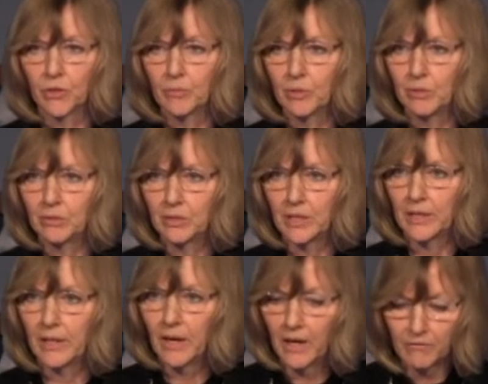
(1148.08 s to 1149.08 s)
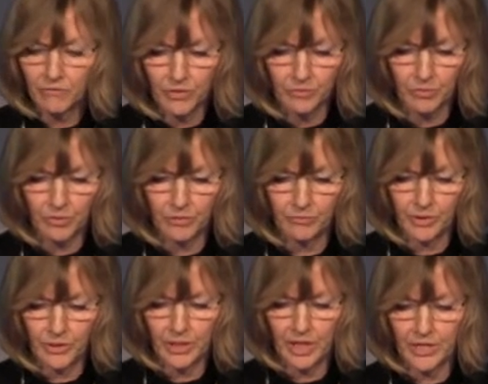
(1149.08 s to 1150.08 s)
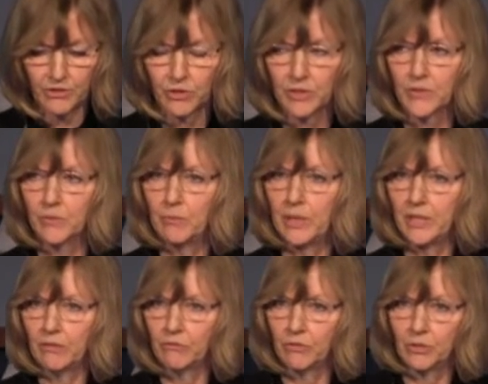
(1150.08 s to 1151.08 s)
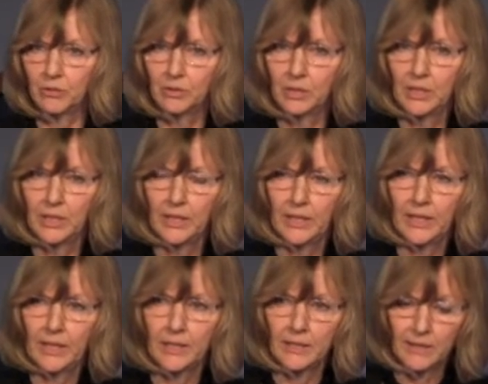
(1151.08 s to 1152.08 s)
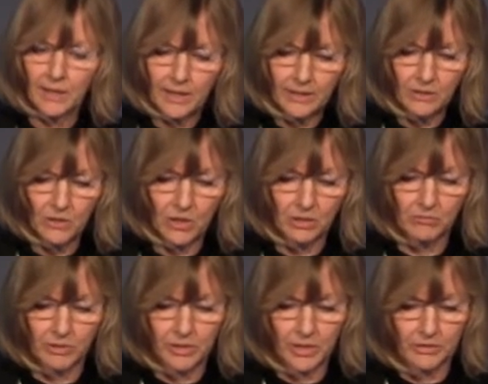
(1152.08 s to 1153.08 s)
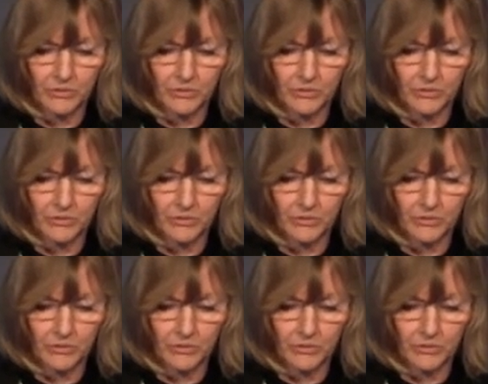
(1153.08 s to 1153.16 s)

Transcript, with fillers: verbal and nonverbal communication as meaningful and a dialogue with